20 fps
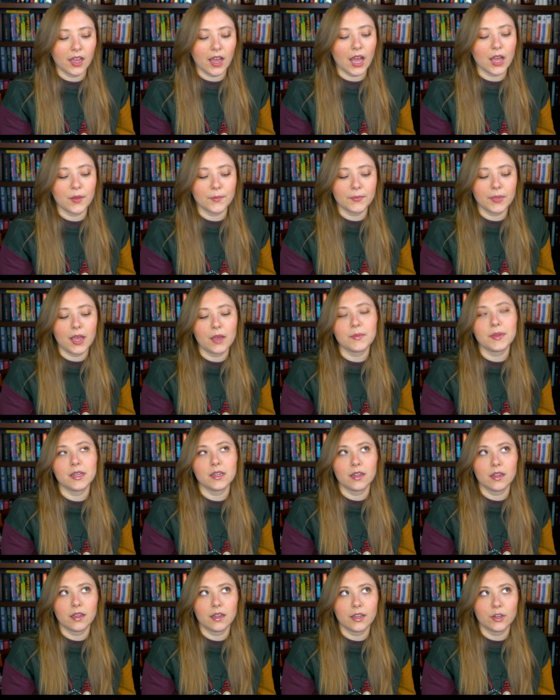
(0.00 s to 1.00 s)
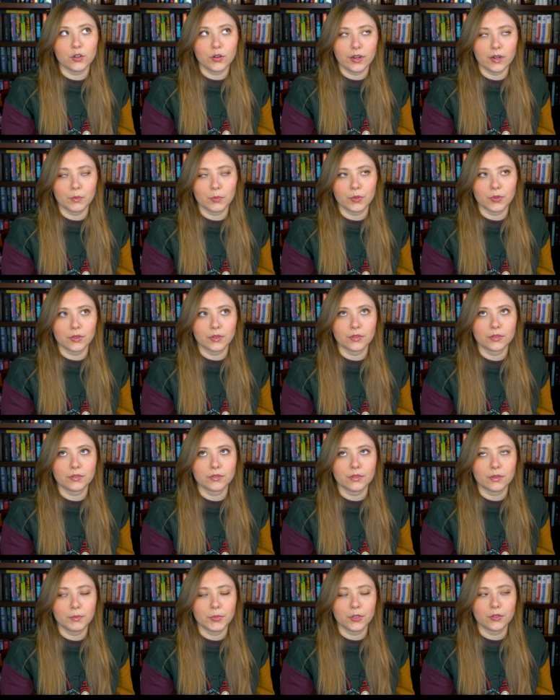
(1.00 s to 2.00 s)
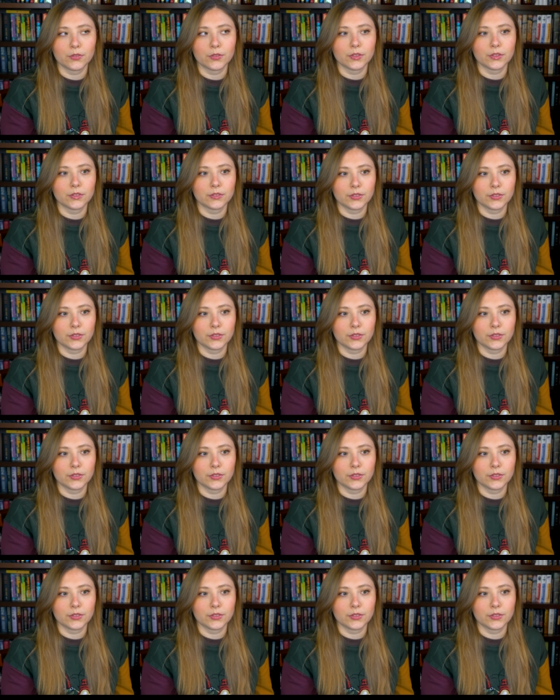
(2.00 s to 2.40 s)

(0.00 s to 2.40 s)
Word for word: I, I mean, I mean, uh, incredible, beautiful